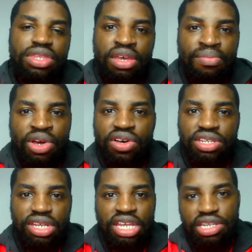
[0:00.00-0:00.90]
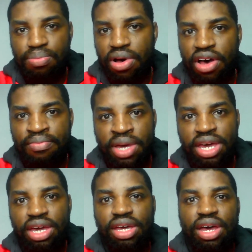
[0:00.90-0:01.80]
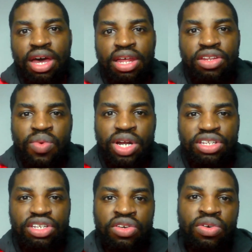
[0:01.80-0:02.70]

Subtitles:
Because it's a part of me. And I wanted you